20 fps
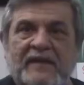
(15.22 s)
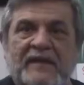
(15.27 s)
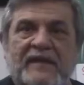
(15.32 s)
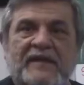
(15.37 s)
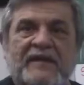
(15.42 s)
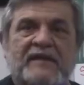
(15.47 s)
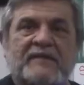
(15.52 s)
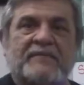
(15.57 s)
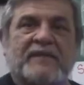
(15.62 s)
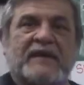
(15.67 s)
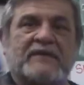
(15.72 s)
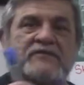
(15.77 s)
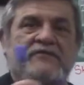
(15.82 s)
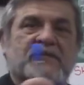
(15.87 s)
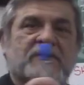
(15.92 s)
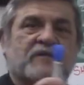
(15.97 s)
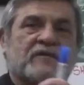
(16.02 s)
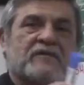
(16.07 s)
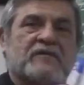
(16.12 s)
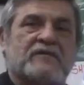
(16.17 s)
And the
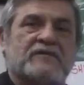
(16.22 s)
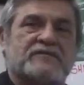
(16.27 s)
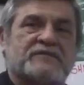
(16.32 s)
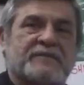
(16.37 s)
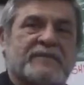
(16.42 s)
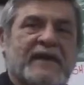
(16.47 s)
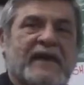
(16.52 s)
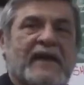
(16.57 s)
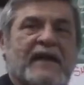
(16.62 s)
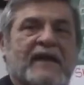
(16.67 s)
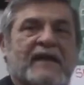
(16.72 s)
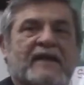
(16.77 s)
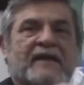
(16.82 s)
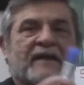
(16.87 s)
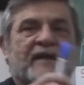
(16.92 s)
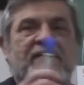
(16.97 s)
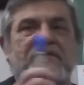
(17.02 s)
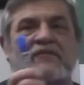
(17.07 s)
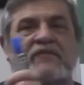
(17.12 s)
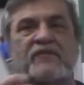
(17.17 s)
metronome goes
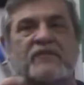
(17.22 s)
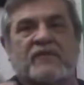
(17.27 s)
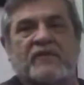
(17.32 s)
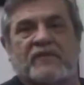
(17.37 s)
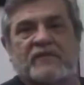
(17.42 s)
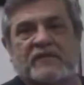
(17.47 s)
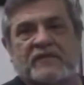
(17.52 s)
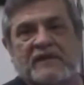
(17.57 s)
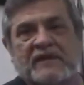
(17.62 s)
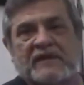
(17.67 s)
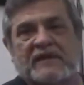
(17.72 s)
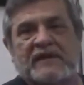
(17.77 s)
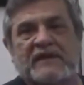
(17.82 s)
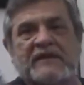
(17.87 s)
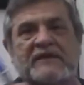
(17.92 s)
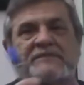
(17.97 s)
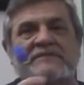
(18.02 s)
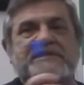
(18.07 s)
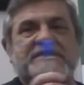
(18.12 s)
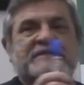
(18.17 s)
back and forth and it
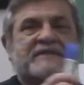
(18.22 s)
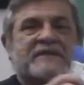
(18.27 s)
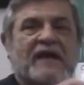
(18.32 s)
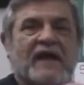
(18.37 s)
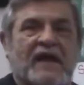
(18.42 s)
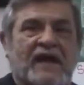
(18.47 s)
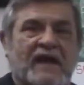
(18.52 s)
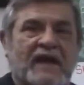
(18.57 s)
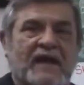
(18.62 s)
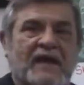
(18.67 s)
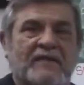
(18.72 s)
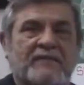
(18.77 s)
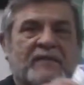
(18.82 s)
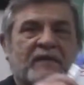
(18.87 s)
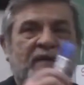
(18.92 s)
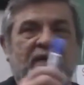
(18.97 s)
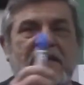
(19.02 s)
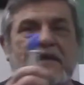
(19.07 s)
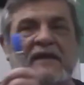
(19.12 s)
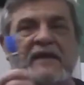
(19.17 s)
keeps time.
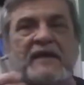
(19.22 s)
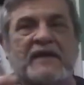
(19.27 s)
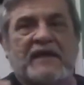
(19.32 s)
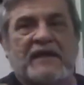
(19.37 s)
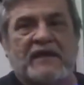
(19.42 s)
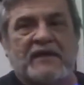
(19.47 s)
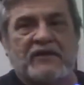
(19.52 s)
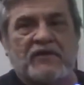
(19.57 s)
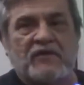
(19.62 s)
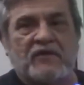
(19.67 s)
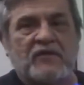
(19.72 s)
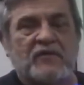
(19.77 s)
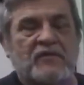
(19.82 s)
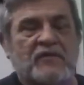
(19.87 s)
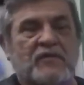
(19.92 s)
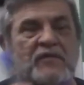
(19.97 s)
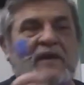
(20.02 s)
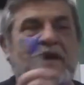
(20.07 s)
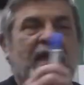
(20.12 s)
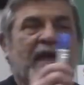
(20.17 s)
And
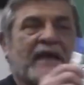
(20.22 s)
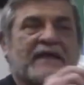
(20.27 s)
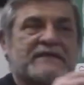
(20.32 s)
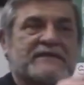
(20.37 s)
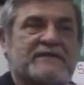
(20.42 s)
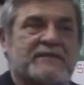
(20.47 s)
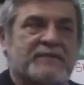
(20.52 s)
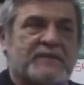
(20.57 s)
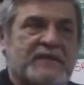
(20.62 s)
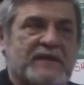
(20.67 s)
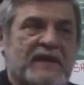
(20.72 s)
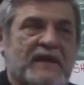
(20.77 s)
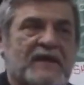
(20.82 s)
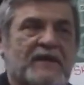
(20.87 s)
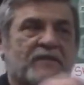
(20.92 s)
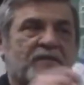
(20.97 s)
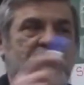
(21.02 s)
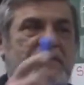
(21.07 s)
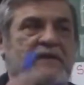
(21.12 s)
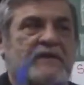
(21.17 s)
you, as a
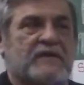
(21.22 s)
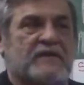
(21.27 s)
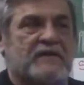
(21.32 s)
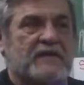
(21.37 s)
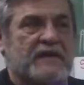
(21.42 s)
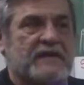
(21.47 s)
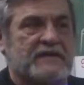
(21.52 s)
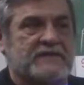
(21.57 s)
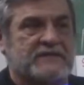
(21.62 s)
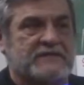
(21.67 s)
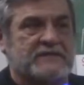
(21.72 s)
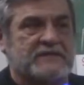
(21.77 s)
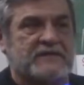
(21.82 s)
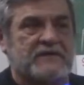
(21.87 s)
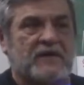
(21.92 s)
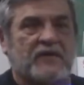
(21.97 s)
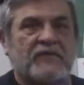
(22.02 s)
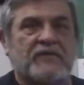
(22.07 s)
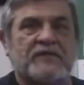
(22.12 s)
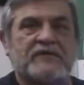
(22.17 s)
piano player, needs to
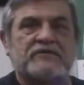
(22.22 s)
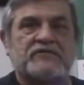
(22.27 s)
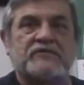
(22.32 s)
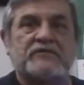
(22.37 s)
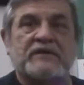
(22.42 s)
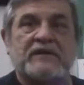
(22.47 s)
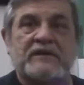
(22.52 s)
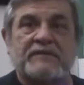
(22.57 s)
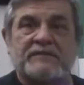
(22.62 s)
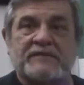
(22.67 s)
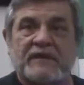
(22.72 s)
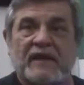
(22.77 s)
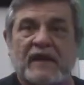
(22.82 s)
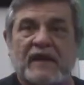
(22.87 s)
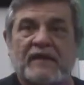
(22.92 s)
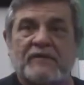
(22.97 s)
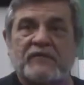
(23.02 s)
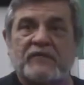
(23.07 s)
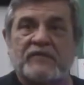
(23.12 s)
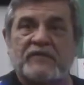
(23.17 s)
know that you keep
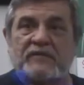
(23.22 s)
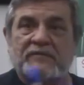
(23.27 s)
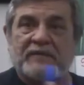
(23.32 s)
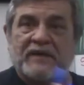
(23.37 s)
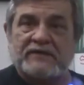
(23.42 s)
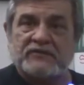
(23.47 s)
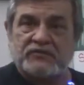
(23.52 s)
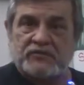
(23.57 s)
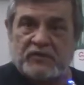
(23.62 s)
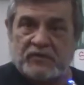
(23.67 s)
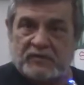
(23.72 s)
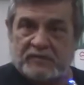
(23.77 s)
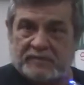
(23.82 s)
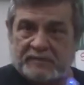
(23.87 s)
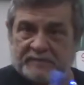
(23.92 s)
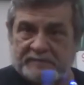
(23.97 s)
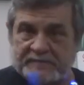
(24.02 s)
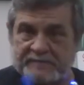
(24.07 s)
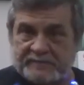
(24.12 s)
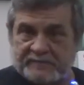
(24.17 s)
time with the metronome,
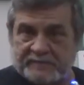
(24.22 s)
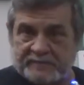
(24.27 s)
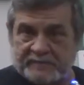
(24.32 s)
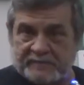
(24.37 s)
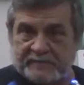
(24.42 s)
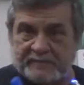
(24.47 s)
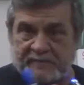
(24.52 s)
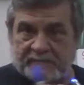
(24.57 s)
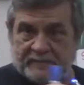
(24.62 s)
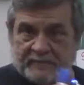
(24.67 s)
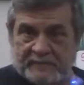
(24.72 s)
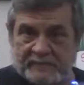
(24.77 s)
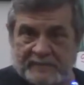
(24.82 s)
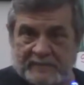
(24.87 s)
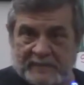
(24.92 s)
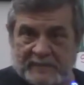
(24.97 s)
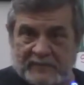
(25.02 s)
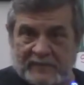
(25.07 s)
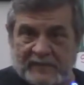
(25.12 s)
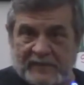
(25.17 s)

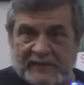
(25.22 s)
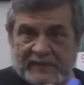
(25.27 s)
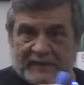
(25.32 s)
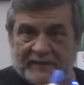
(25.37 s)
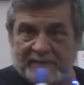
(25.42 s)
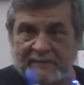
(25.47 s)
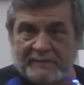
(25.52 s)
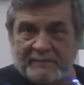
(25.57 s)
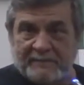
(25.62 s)
right?